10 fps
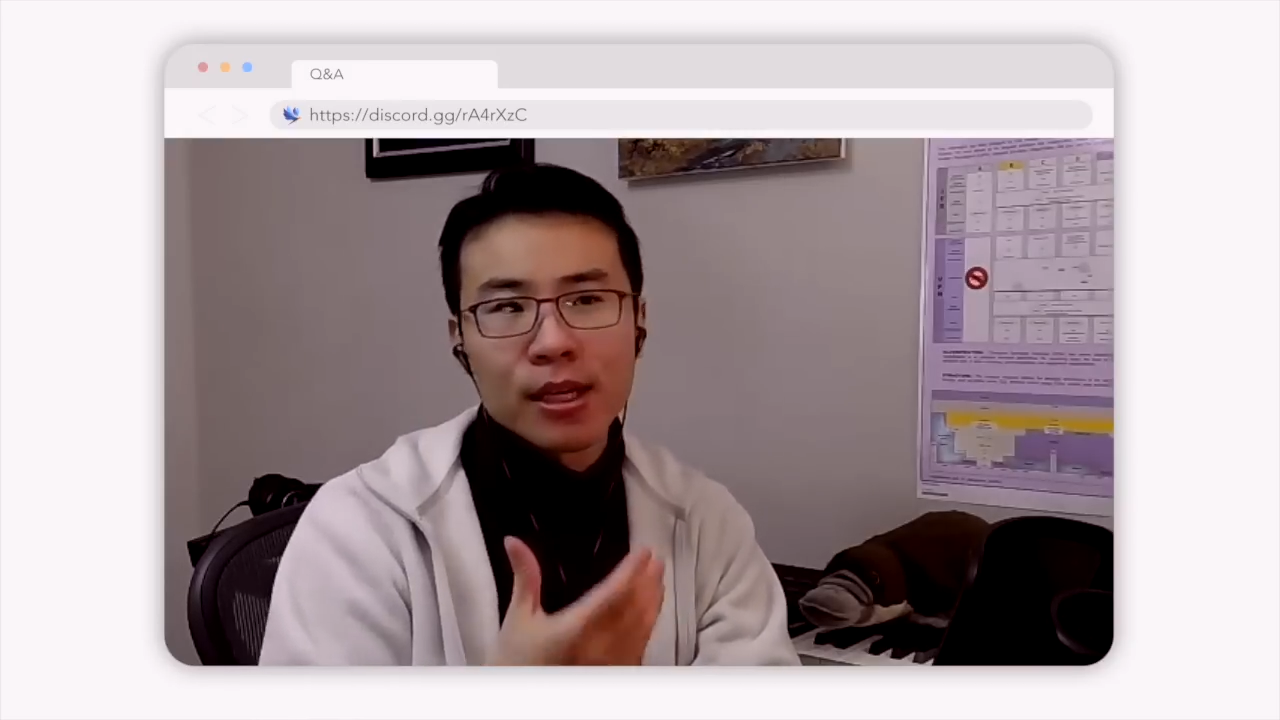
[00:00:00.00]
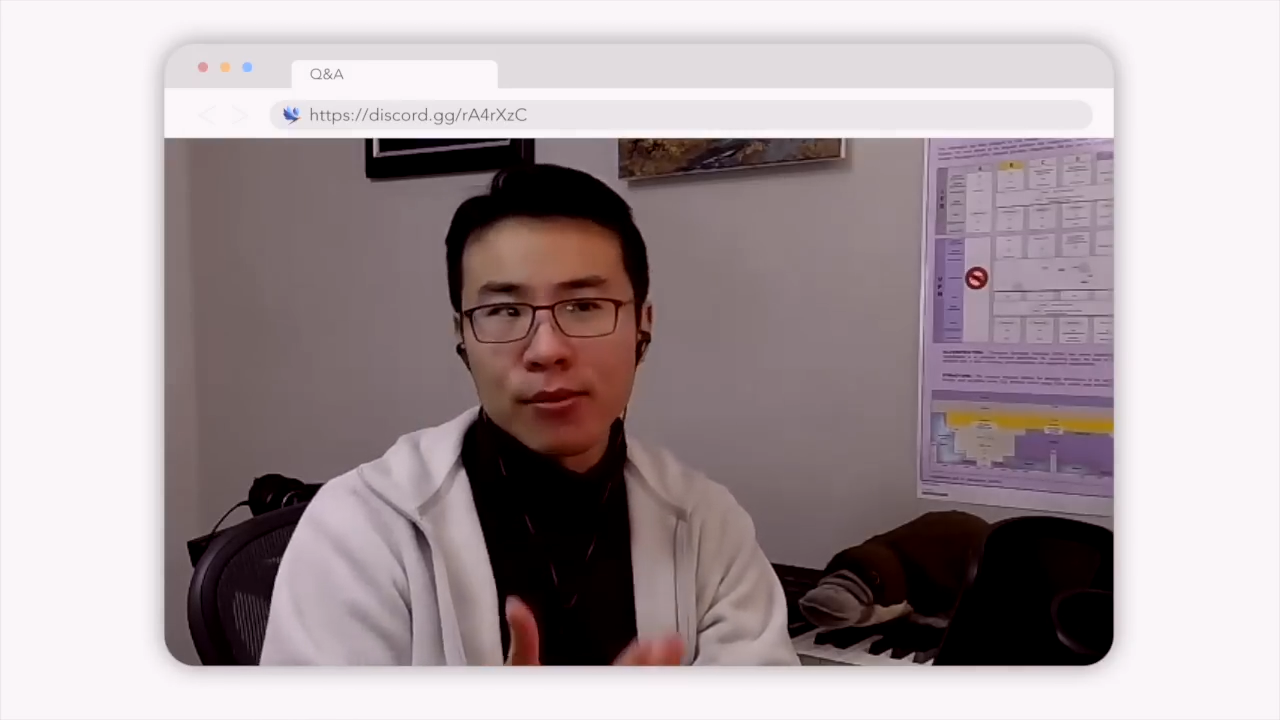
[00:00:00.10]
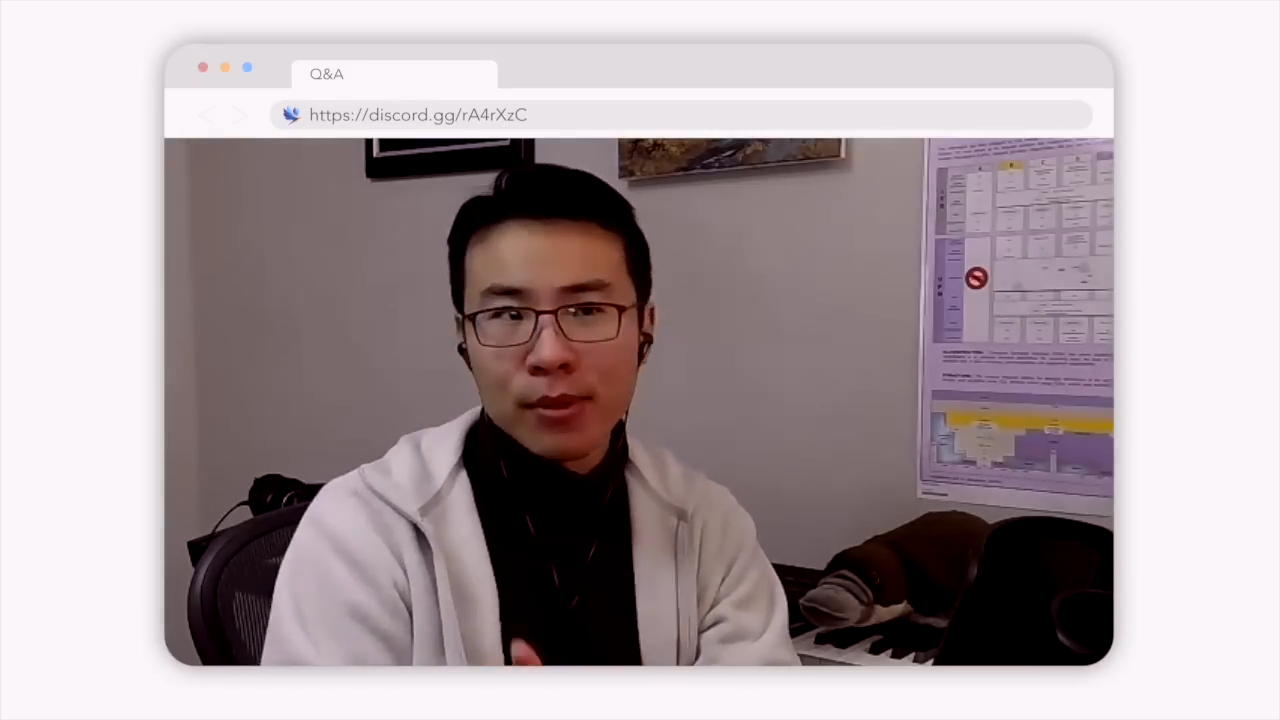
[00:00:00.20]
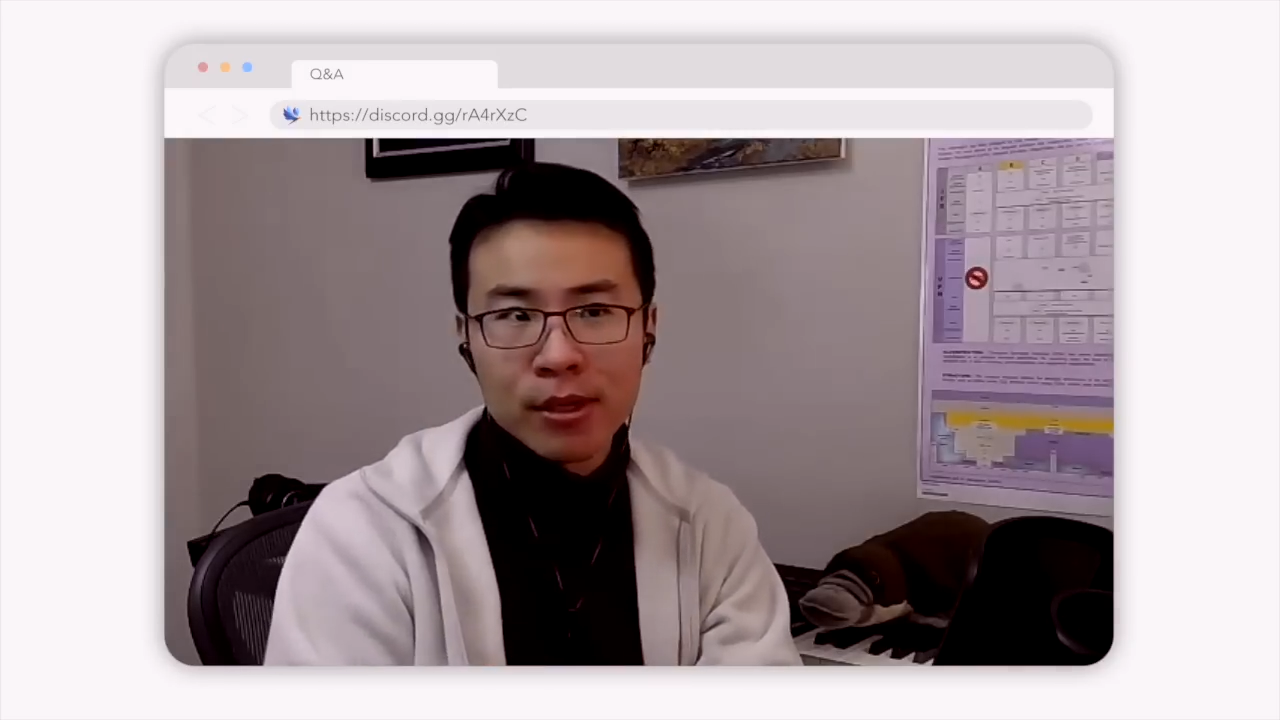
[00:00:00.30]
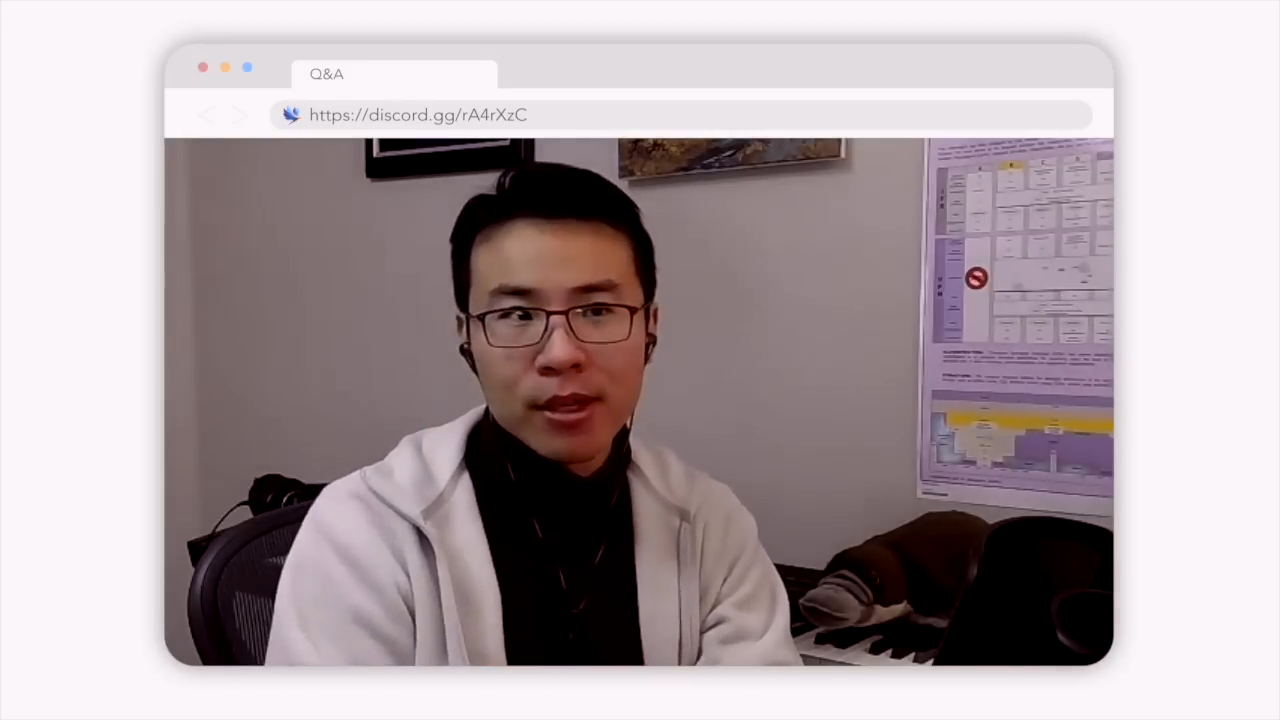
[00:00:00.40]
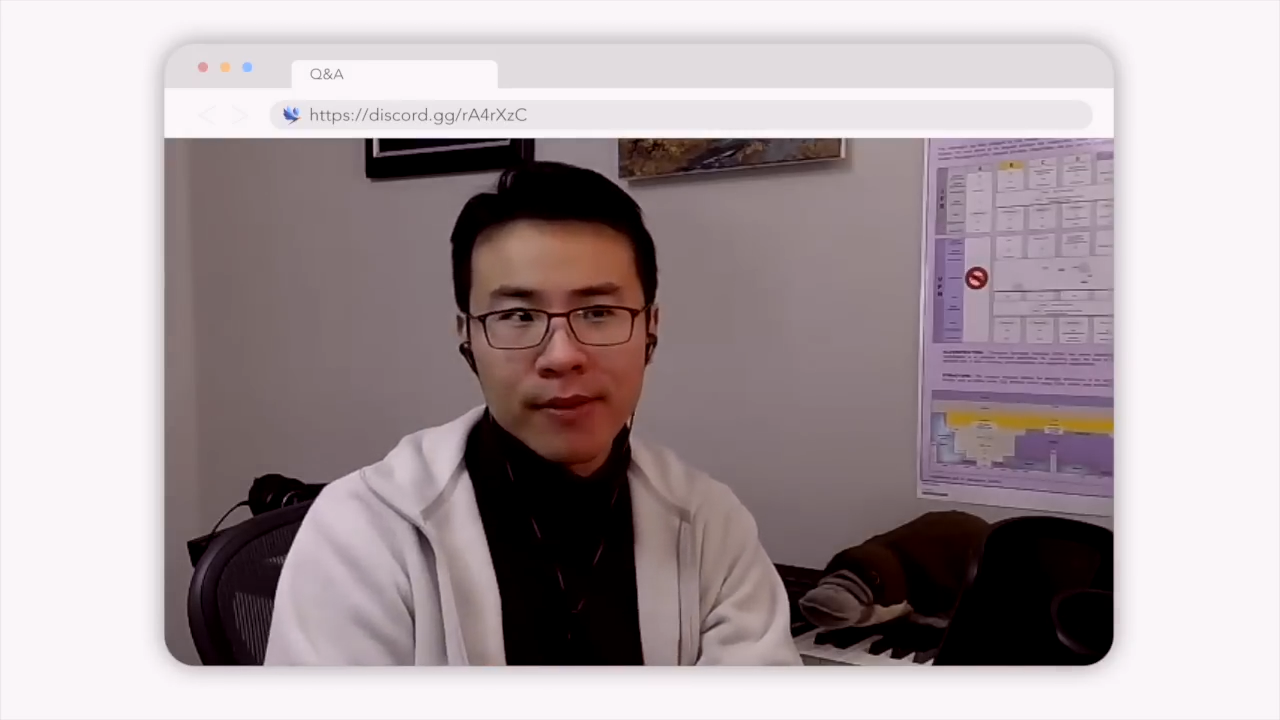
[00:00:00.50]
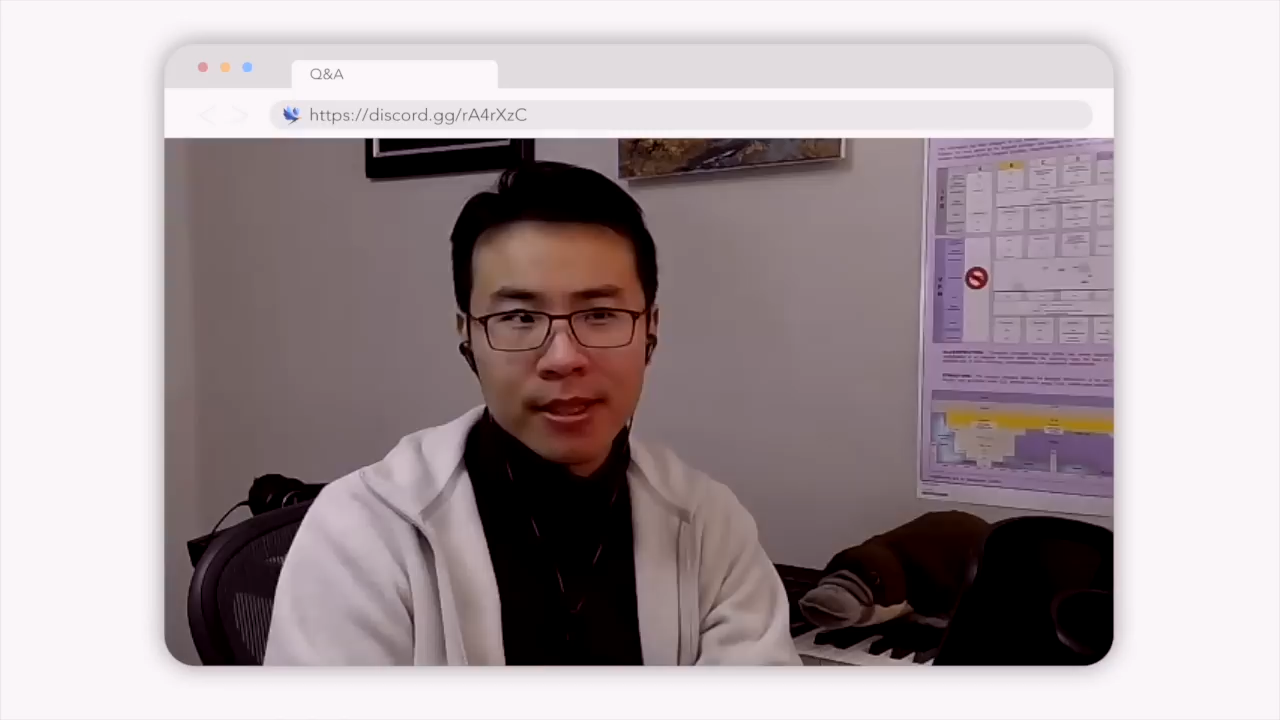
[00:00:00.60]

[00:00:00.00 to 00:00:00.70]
we could even